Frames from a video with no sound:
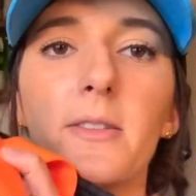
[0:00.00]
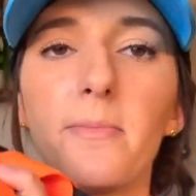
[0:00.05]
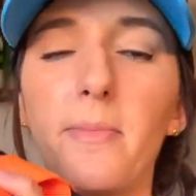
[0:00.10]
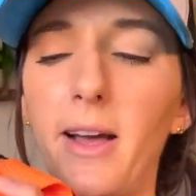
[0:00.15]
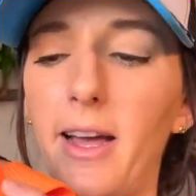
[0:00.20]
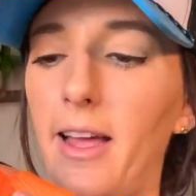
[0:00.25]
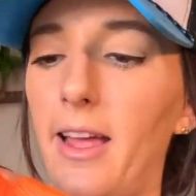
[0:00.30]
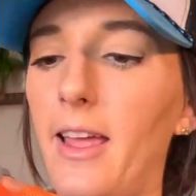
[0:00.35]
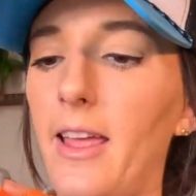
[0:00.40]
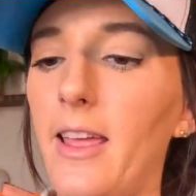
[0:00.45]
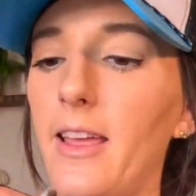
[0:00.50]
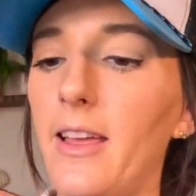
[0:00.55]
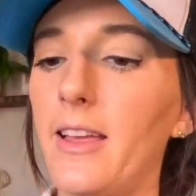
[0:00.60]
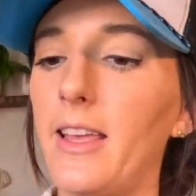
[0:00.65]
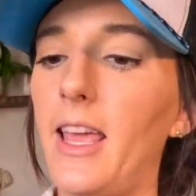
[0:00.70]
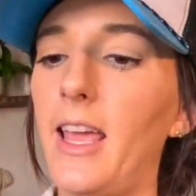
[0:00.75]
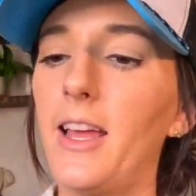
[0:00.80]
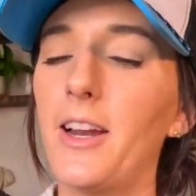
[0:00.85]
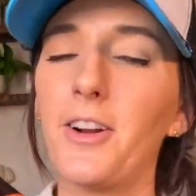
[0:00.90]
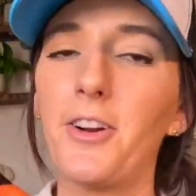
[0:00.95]
my
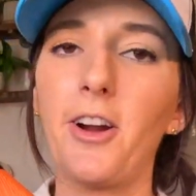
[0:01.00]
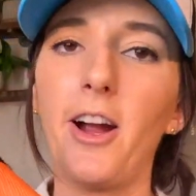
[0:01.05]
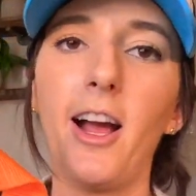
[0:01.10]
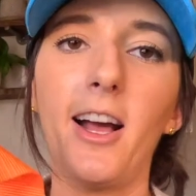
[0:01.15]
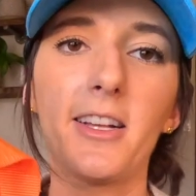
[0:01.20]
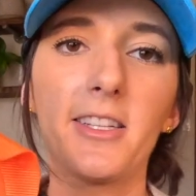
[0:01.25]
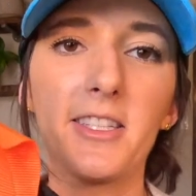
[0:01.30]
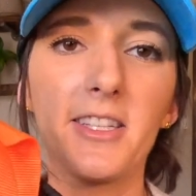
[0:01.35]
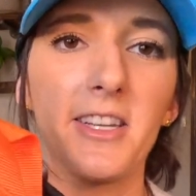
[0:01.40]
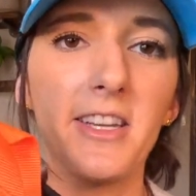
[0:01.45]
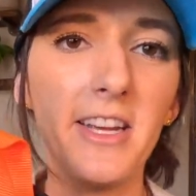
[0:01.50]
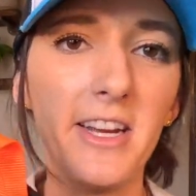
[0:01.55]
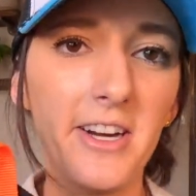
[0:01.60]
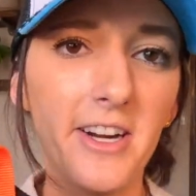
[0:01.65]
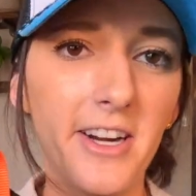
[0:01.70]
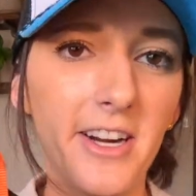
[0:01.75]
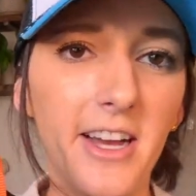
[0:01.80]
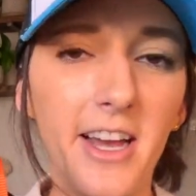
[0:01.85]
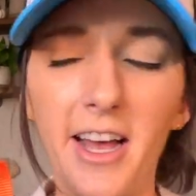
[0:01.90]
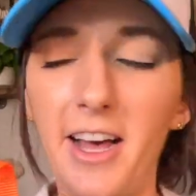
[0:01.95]
Canicross
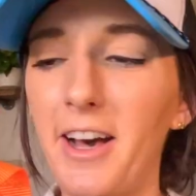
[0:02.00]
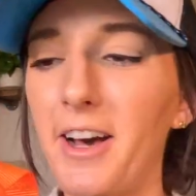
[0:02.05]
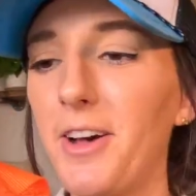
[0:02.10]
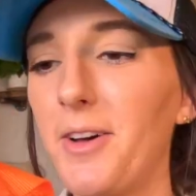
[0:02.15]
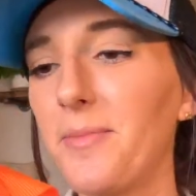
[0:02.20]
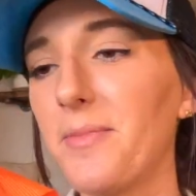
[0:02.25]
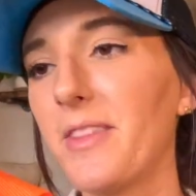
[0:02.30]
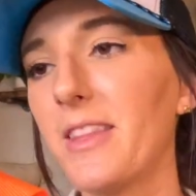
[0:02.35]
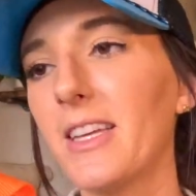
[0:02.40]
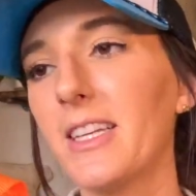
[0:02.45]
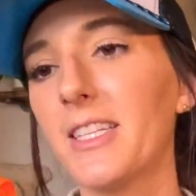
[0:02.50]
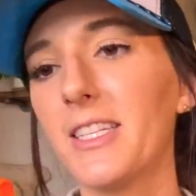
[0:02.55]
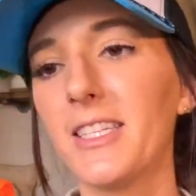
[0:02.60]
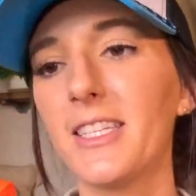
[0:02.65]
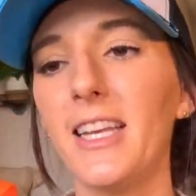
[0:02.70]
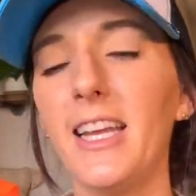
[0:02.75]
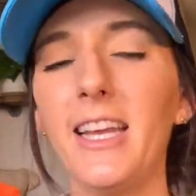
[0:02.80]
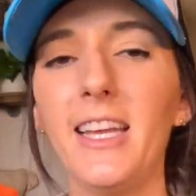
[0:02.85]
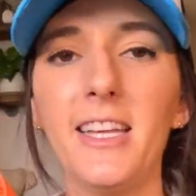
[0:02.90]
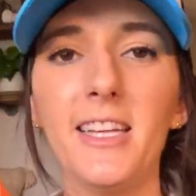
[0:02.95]
gear. This
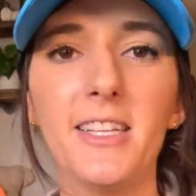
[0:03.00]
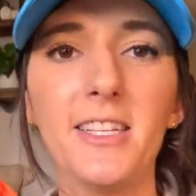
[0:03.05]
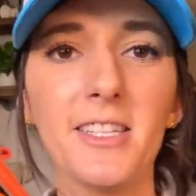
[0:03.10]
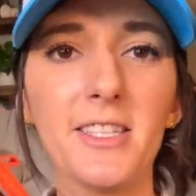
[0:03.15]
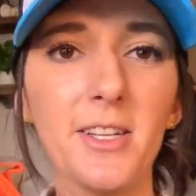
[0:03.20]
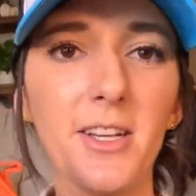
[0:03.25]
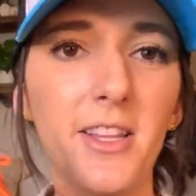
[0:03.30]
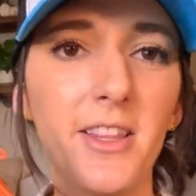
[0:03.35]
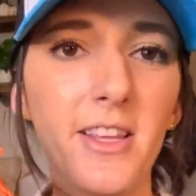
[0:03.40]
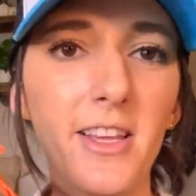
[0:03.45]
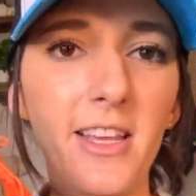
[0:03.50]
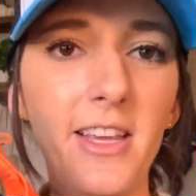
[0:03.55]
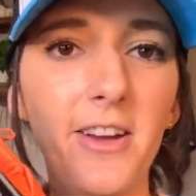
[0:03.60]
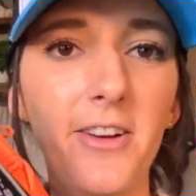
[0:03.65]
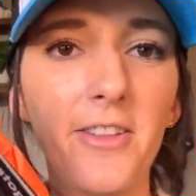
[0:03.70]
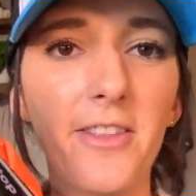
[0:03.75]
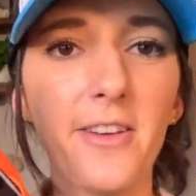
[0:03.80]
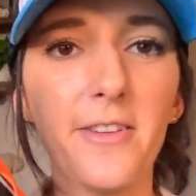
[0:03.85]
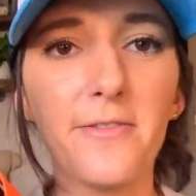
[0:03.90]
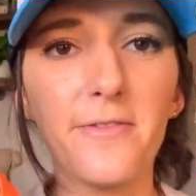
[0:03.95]
is the
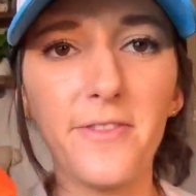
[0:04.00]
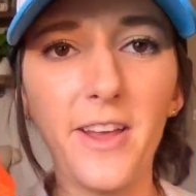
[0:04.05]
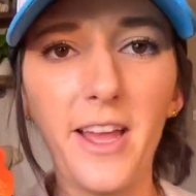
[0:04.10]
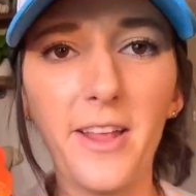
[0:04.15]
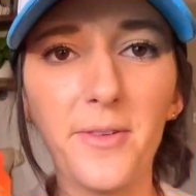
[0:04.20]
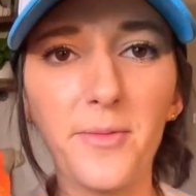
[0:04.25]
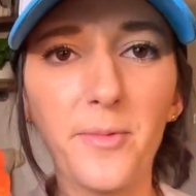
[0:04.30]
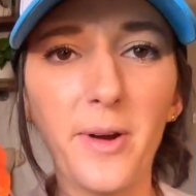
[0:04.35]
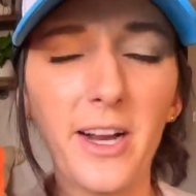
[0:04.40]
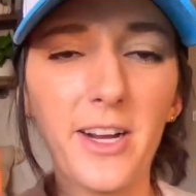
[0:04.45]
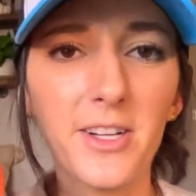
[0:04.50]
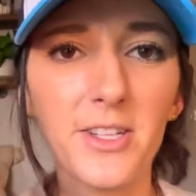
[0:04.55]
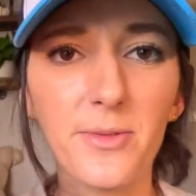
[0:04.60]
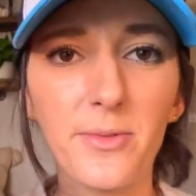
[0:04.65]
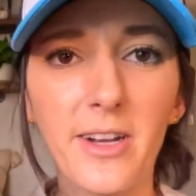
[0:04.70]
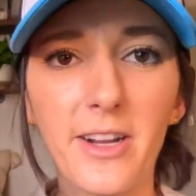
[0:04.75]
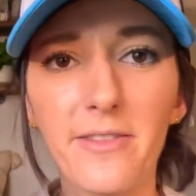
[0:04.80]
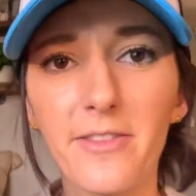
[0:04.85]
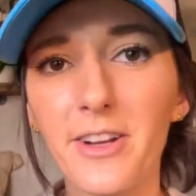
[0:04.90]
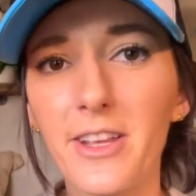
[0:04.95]
gear that Fen wears
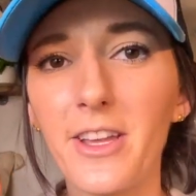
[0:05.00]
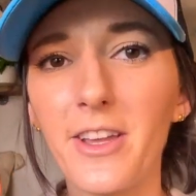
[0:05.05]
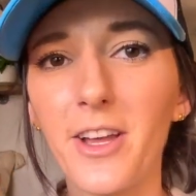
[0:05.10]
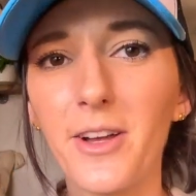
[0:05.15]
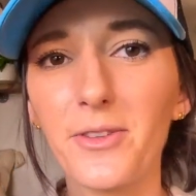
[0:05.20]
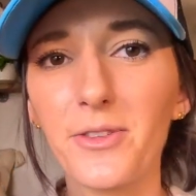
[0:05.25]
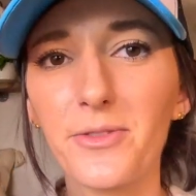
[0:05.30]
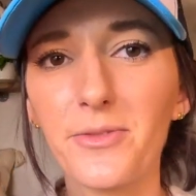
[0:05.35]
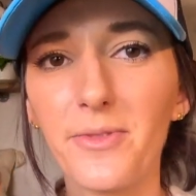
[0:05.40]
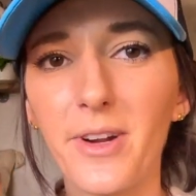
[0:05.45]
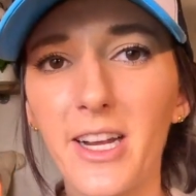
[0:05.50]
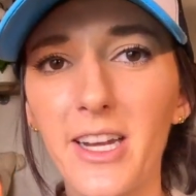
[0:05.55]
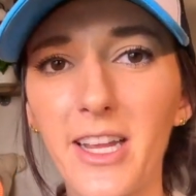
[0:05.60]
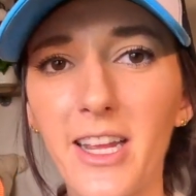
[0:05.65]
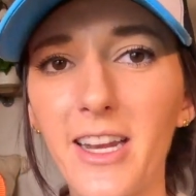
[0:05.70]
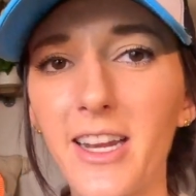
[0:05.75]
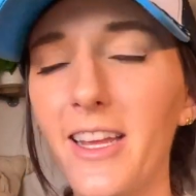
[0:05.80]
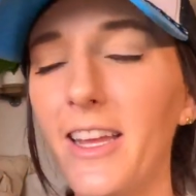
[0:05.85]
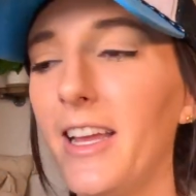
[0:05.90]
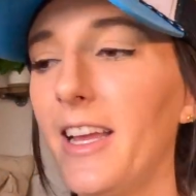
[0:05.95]
whenever he goes
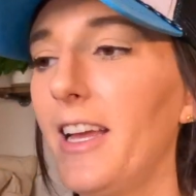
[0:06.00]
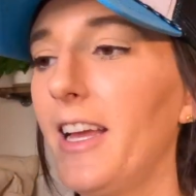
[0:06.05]
running.